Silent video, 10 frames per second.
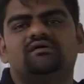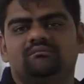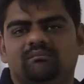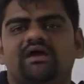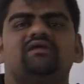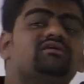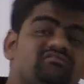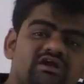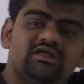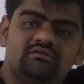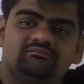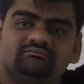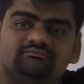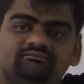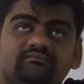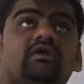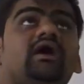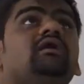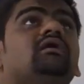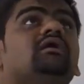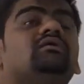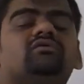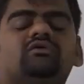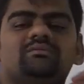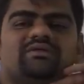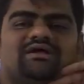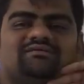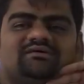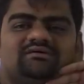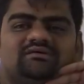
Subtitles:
infinity, right? So what will be the answer?